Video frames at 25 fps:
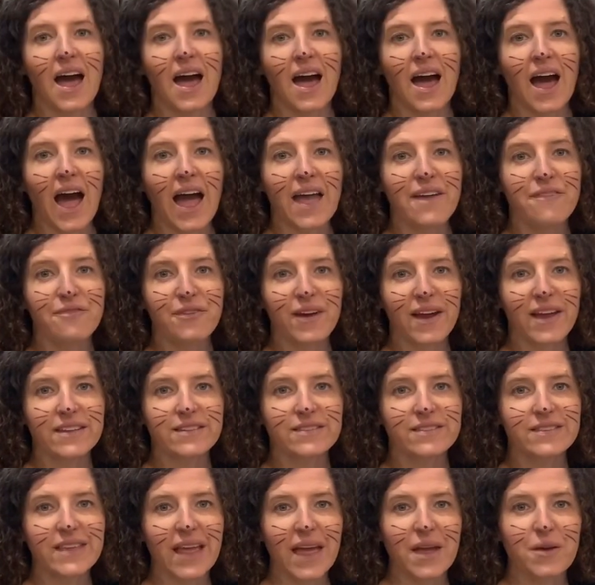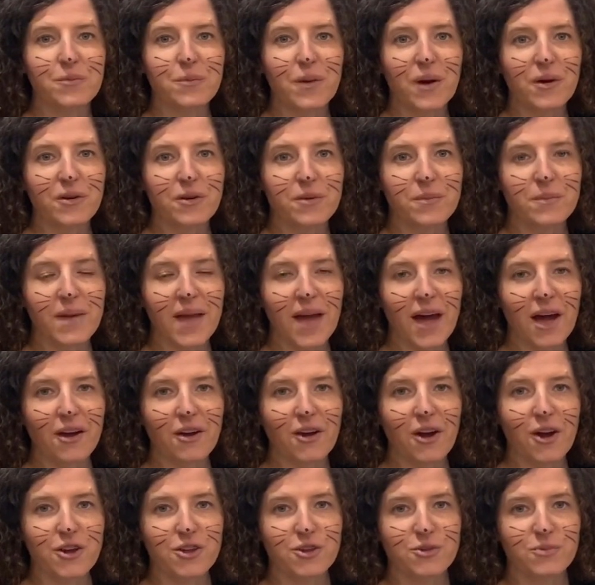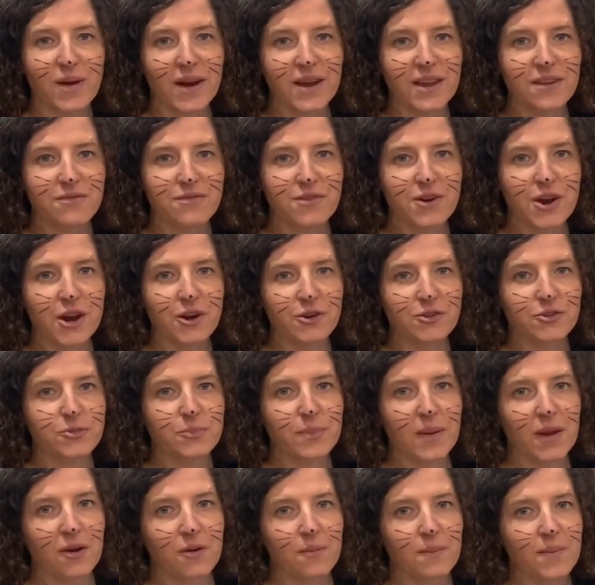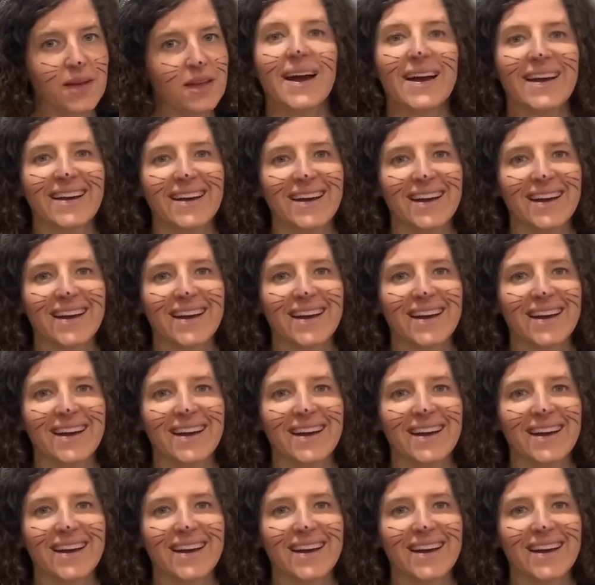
Hi friends and welcome back. Are you ready for our experiment?